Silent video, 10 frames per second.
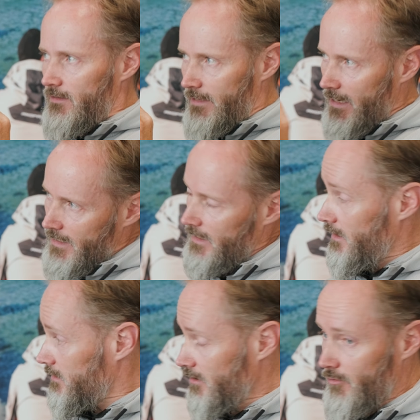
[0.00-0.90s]
Then again,
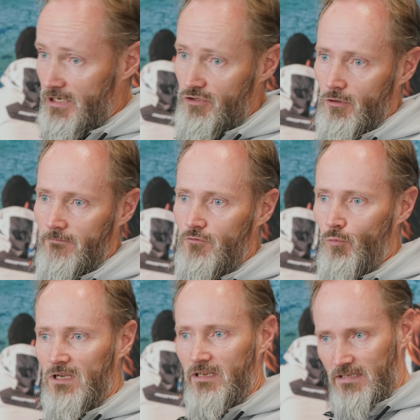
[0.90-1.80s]
there's a question of to
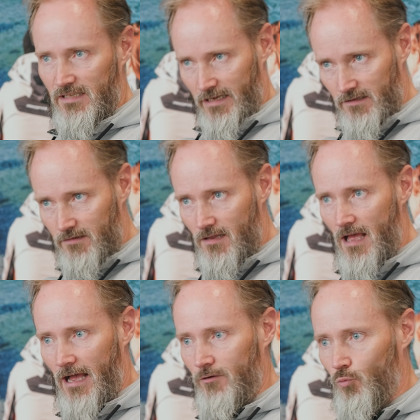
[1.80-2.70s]
what extent
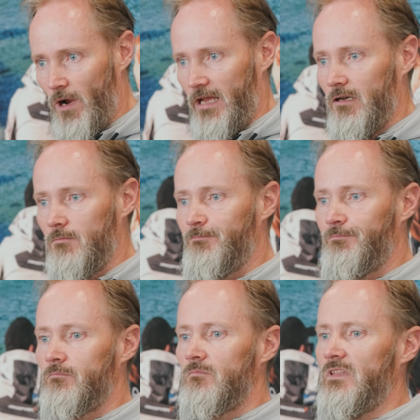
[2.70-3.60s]
and when.
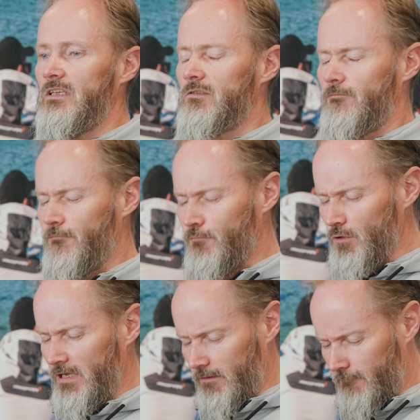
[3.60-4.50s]
This
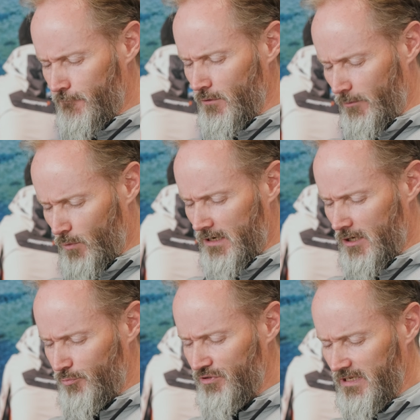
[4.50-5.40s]
fully, fully
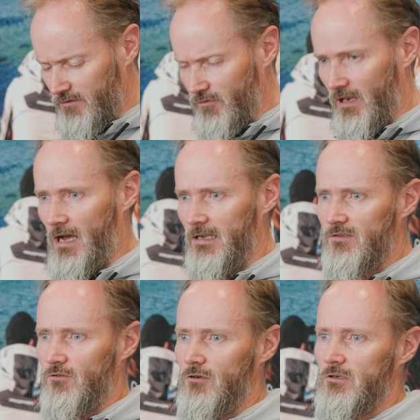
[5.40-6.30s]
100%
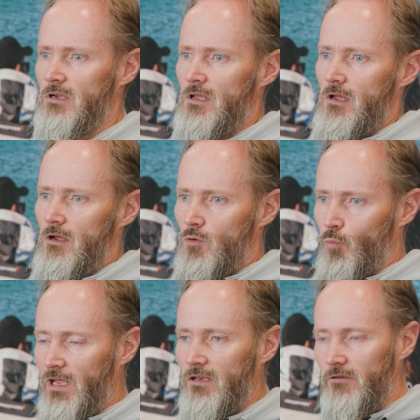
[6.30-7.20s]
relies on
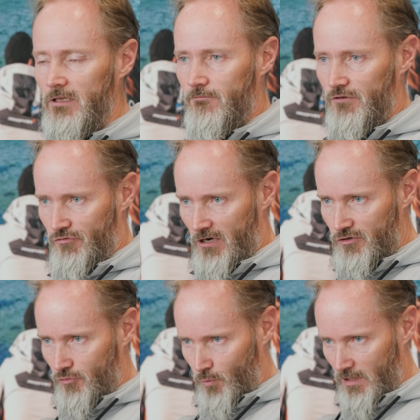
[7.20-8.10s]
when the
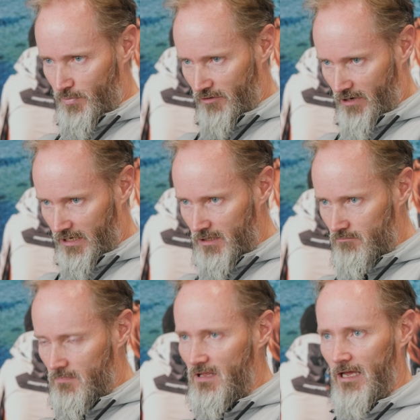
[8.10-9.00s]
infrastructure will be ready
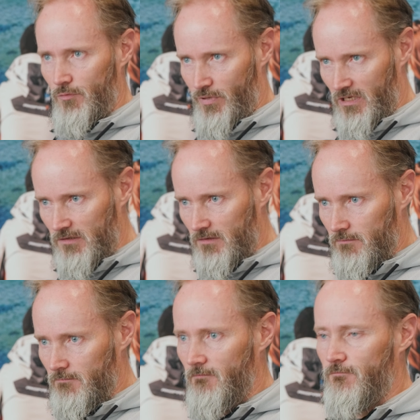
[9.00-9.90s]
and built
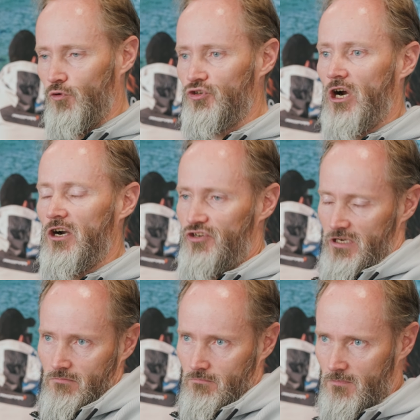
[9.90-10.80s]
for
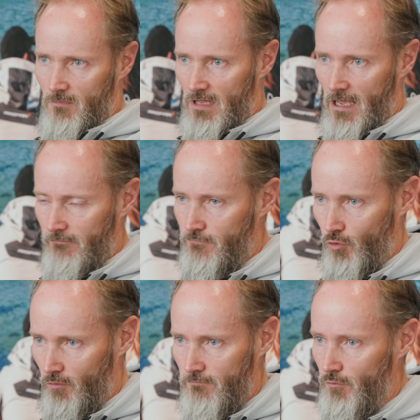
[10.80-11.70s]
charging and
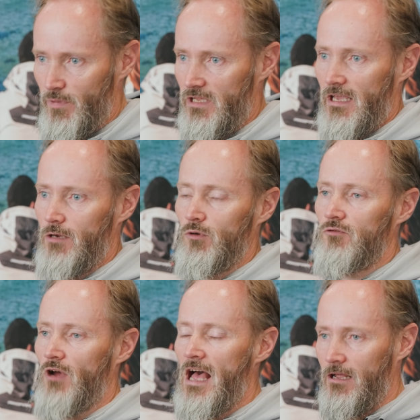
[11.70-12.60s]
for, for being able
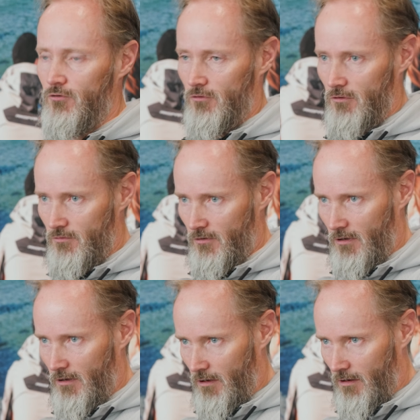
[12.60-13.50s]
to handle
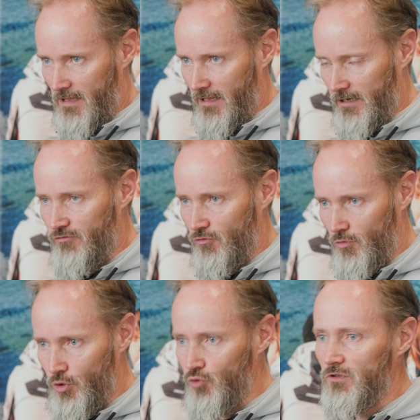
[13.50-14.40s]
uh,
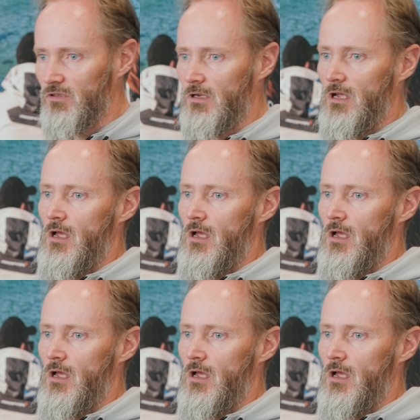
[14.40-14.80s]
electrical boats.